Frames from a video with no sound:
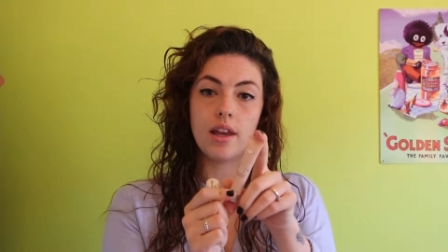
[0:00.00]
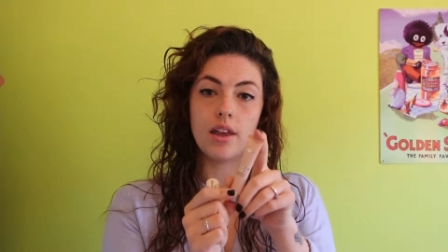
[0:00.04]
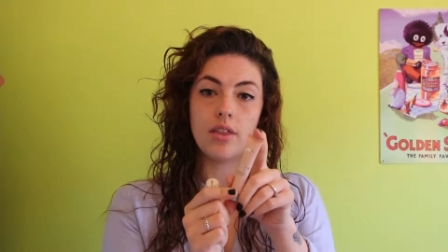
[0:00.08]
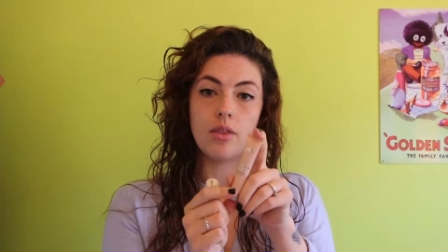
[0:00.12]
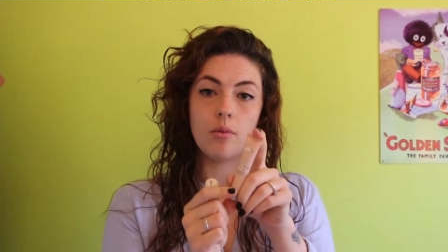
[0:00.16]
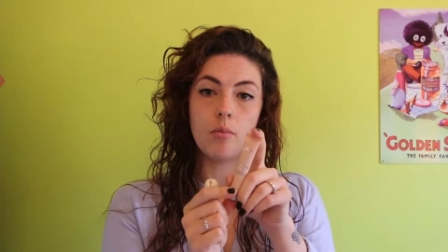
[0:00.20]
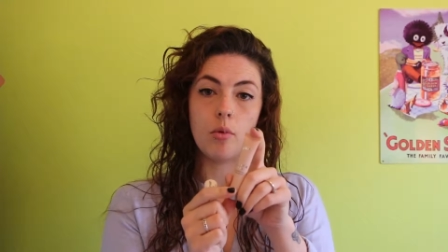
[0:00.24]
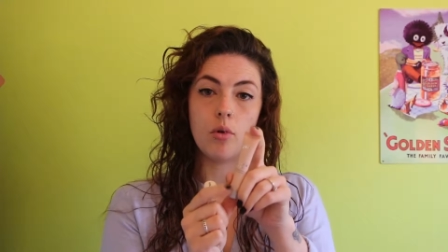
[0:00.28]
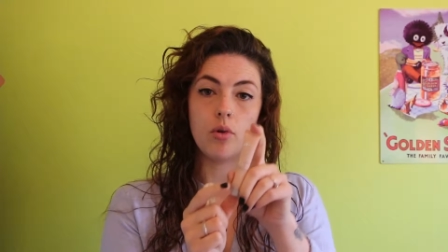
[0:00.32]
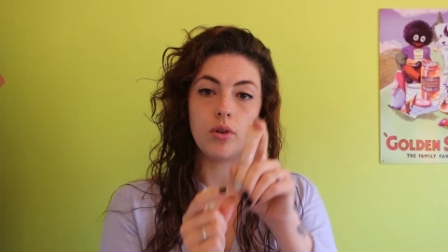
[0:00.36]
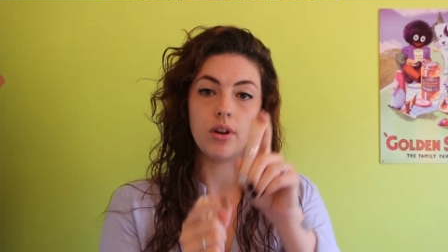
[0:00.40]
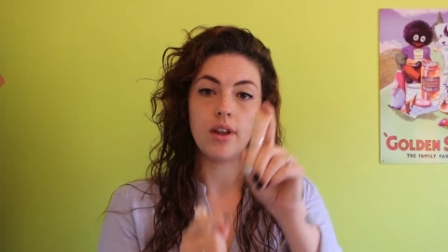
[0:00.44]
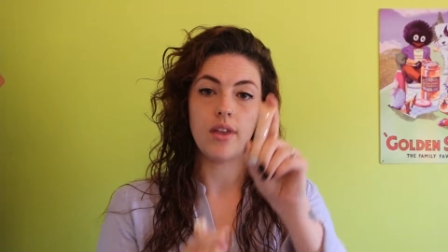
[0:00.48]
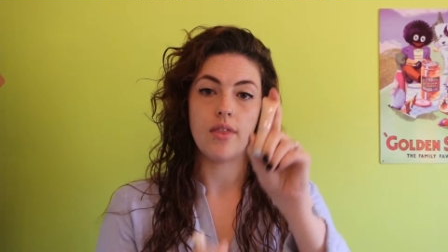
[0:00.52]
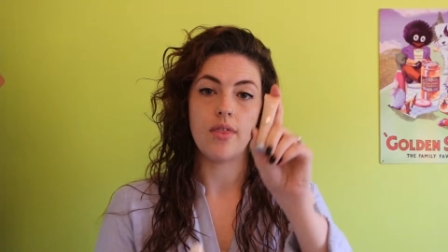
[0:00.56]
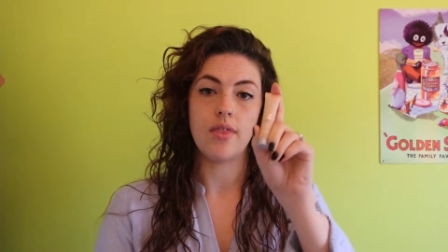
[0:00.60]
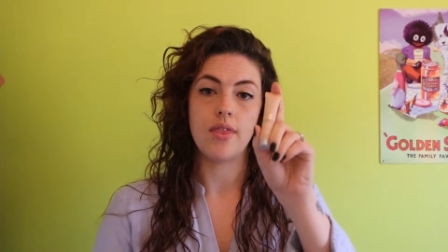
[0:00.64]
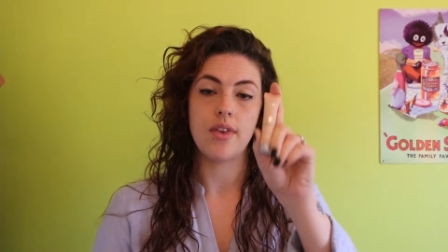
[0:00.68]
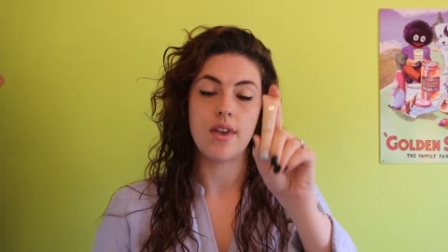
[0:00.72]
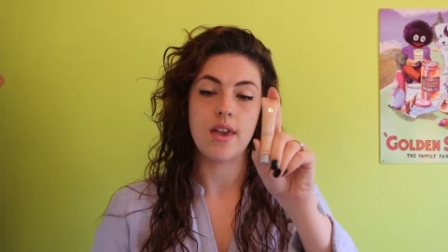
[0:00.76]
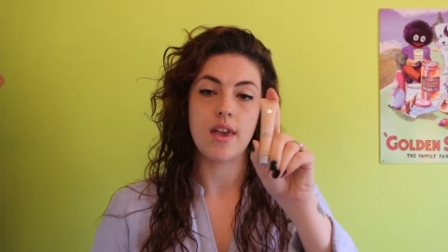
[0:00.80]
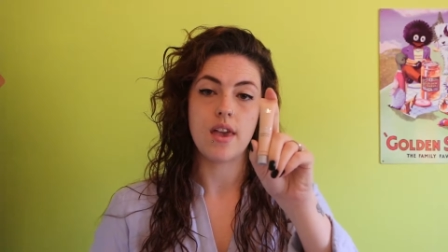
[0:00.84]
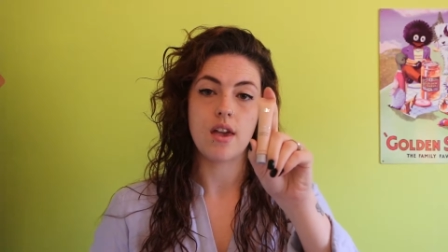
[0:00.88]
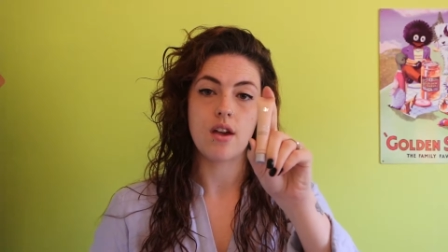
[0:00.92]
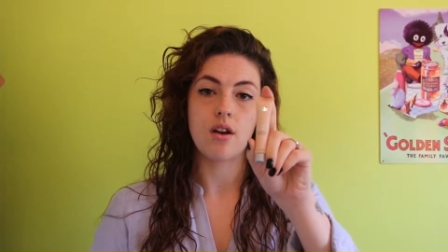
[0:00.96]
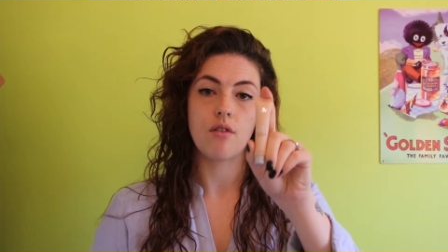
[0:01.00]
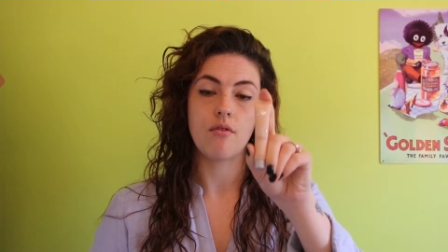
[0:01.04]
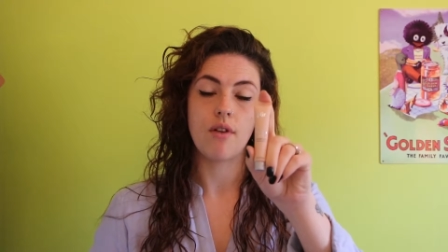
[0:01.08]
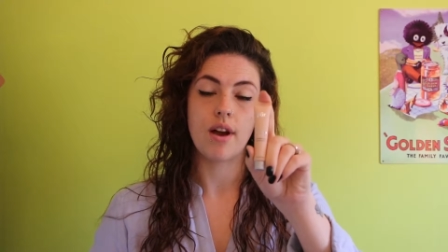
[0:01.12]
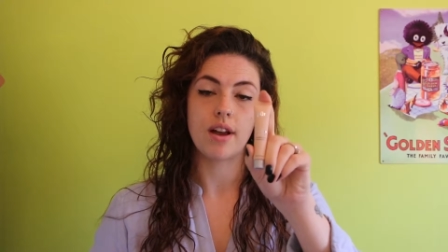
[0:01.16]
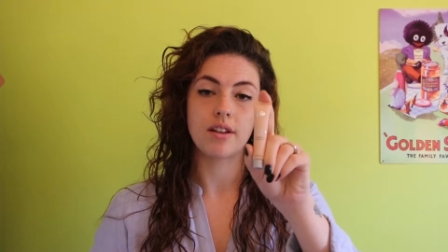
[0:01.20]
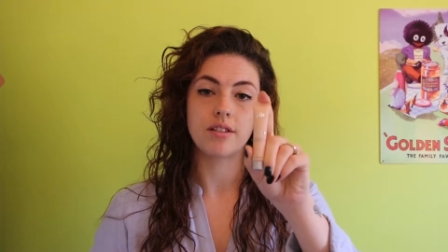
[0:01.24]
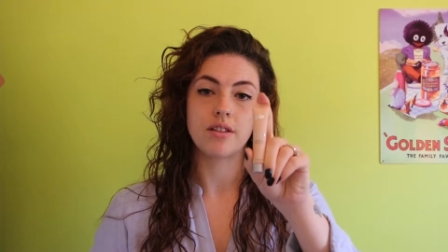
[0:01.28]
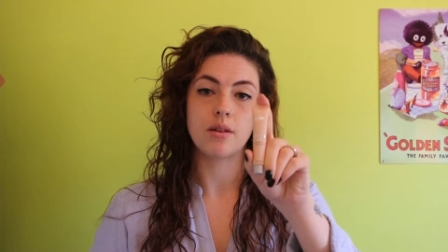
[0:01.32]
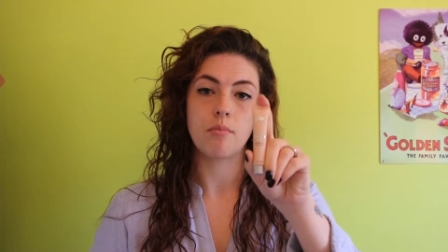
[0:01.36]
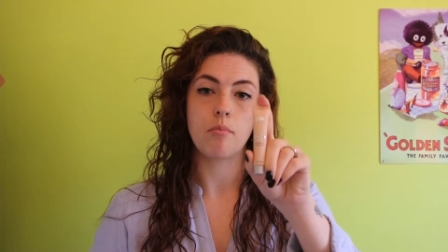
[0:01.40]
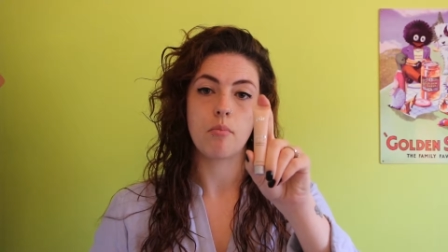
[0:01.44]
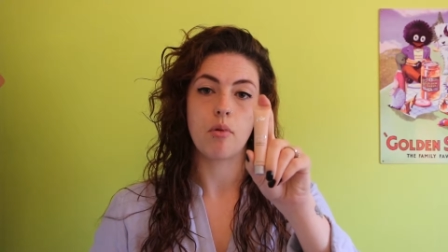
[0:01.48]
in the morning, the
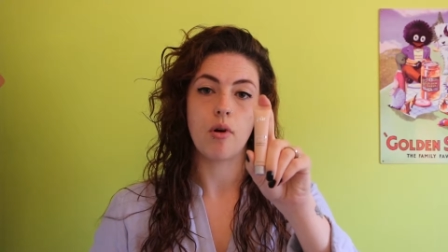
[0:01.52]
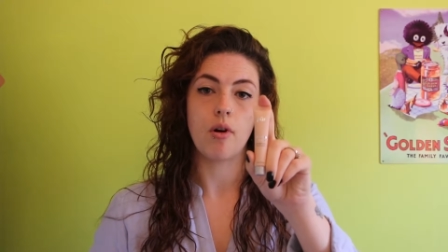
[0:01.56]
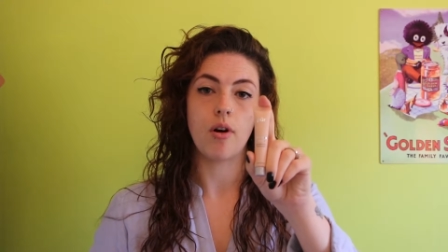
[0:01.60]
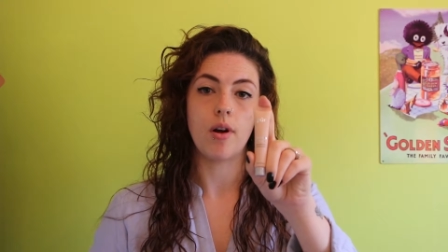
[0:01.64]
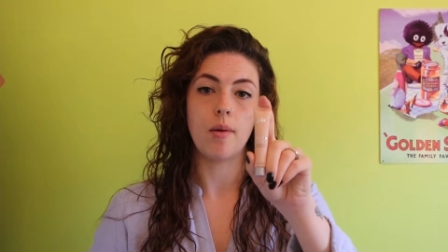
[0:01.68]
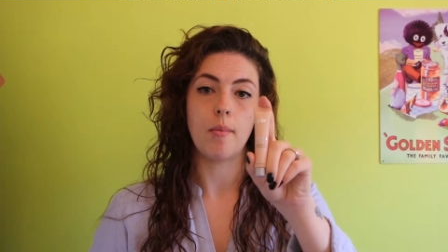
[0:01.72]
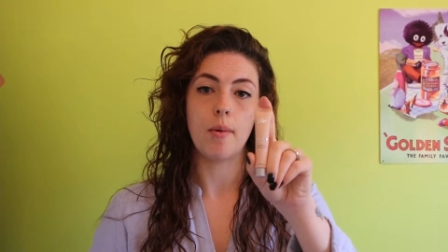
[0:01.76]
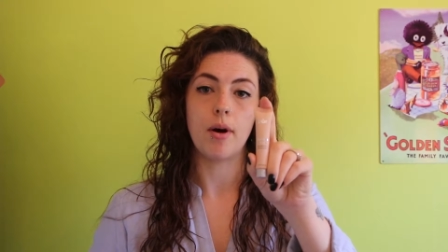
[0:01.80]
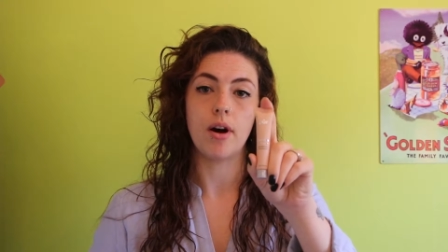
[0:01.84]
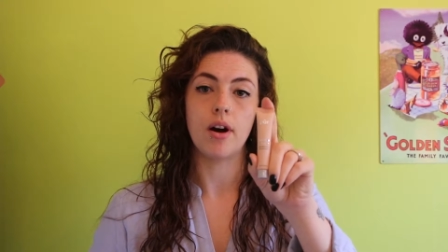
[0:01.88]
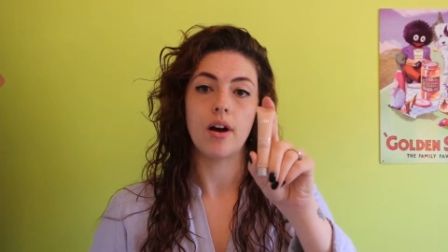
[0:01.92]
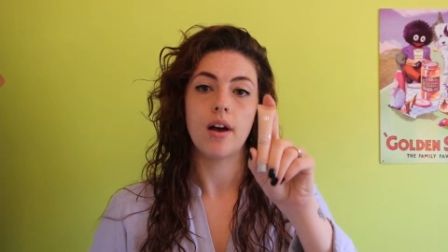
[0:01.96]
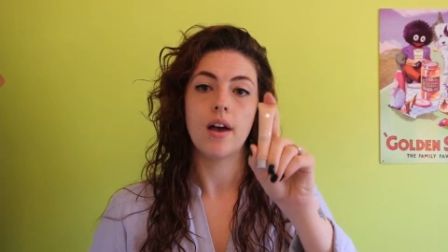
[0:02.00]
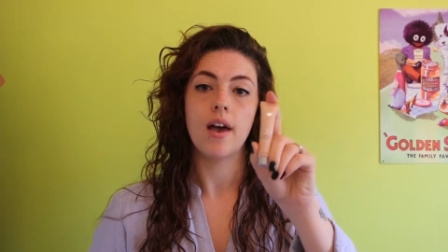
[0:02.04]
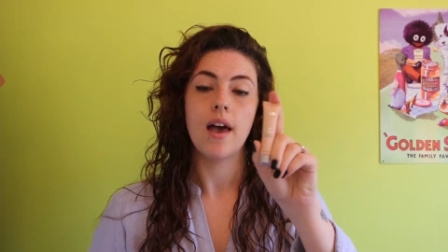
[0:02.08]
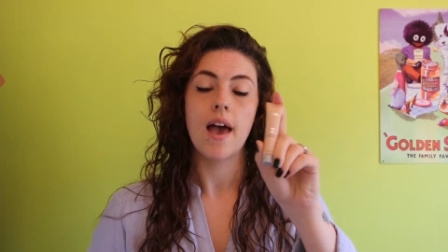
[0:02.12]
correcting primer,